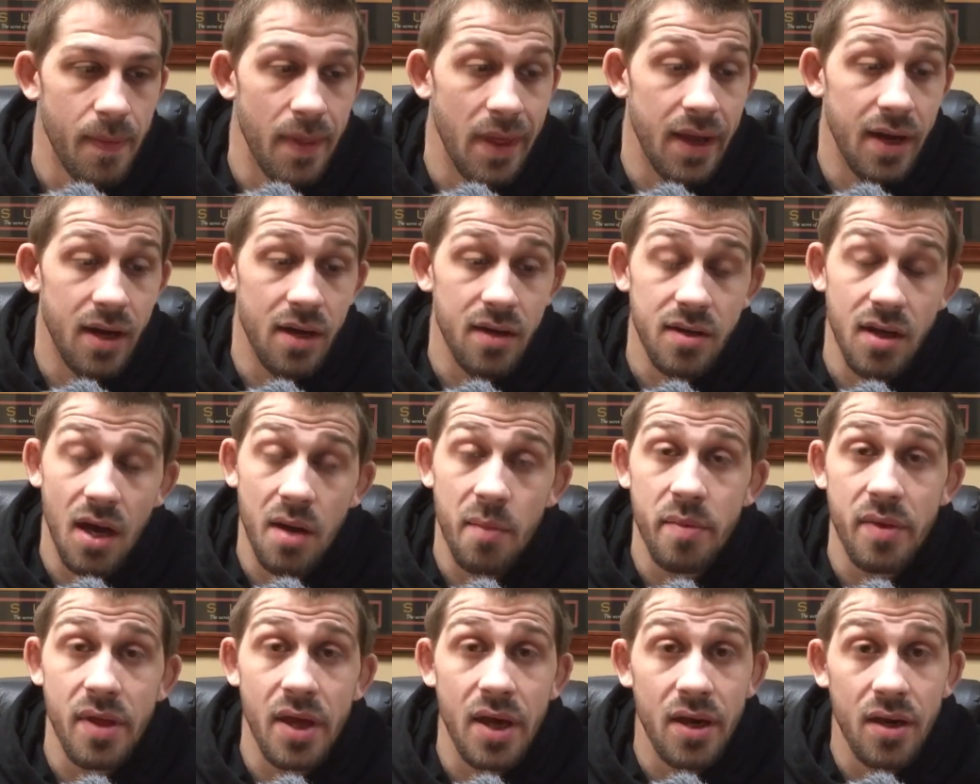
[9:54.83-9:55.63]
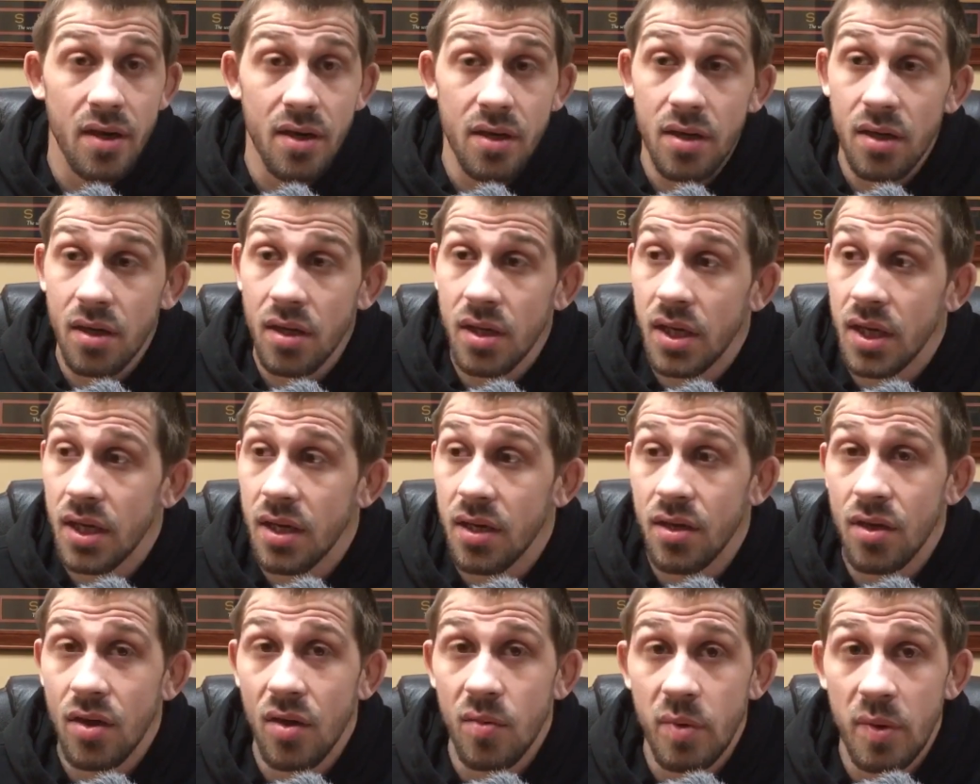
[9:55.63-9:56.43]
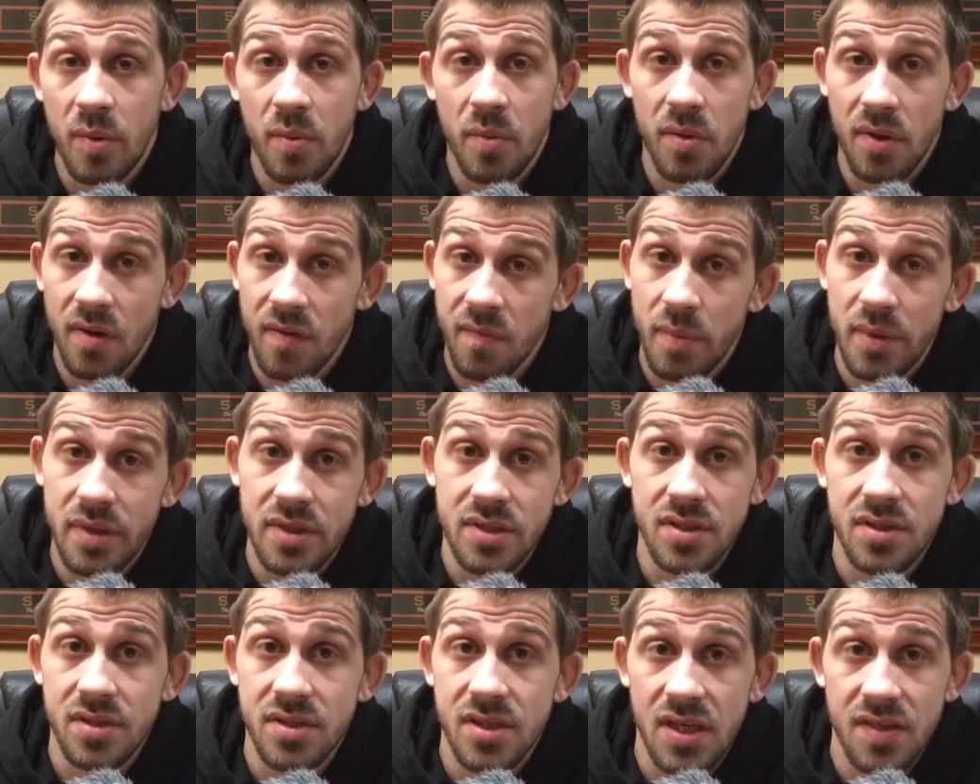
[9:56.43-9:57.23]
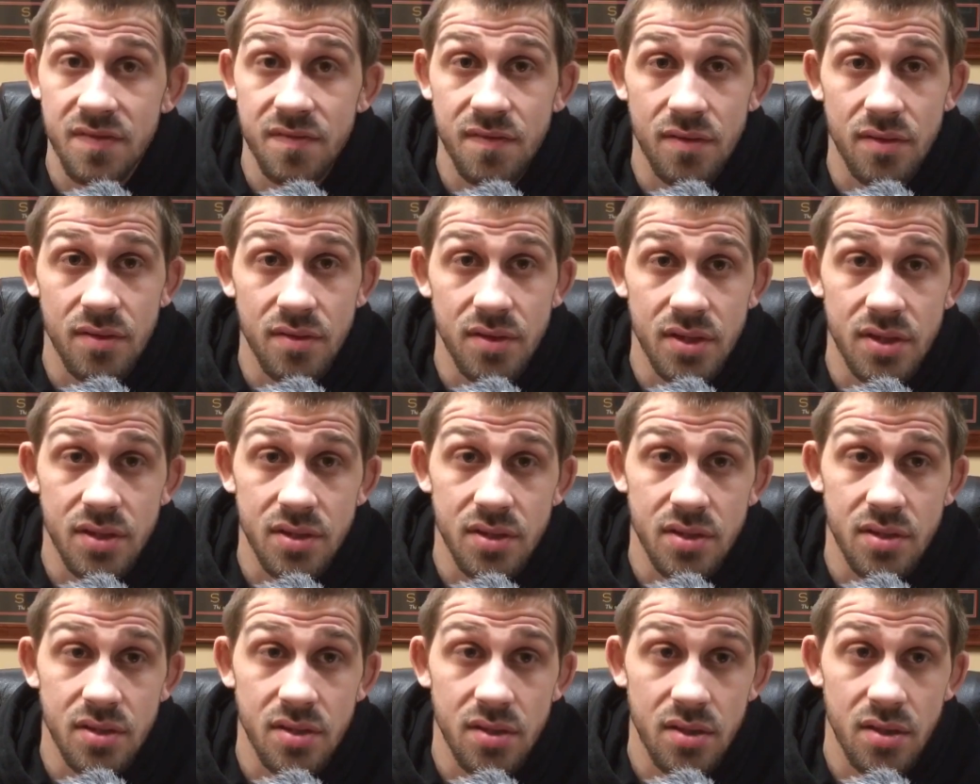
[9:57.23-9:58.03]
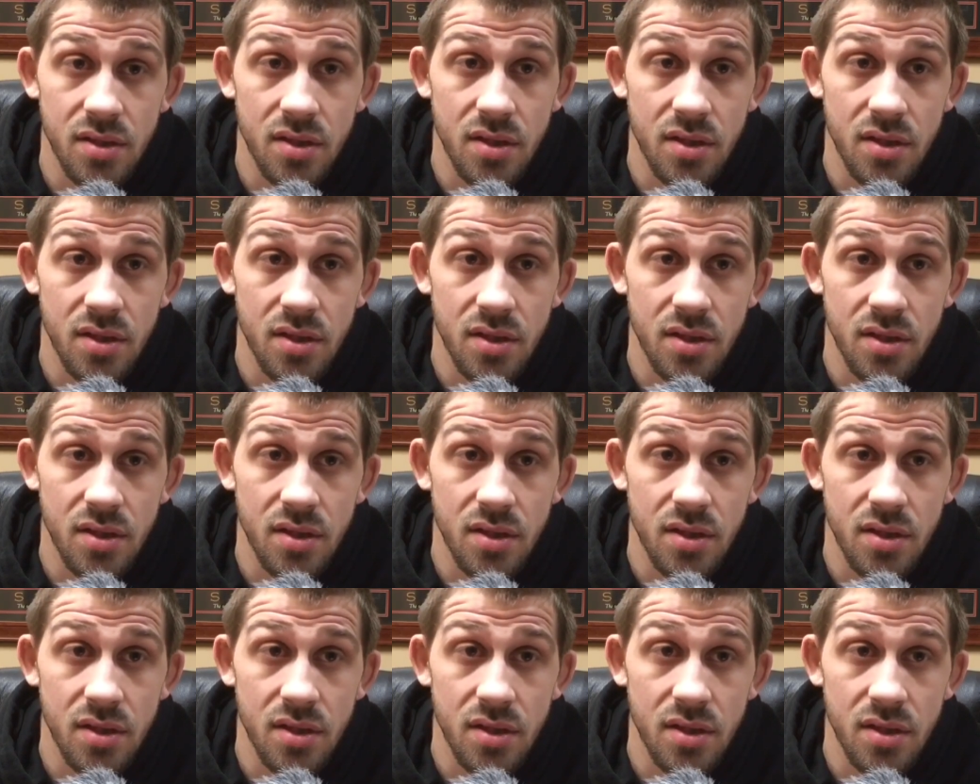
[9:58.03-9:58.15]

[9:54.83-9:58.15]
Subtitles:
And on top of that, getting to know people that have been successful in this,